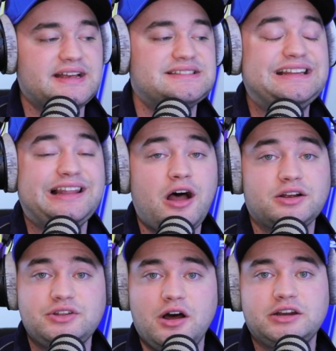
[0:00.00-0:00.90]
the Locked
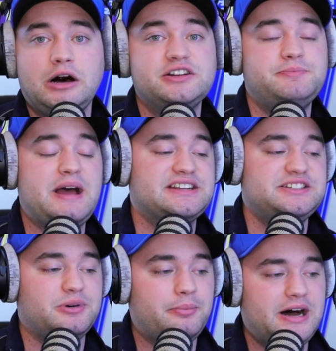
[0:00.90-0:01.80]
On College
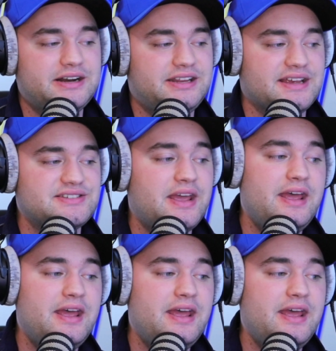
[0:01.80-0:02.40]
Basketball Podcast.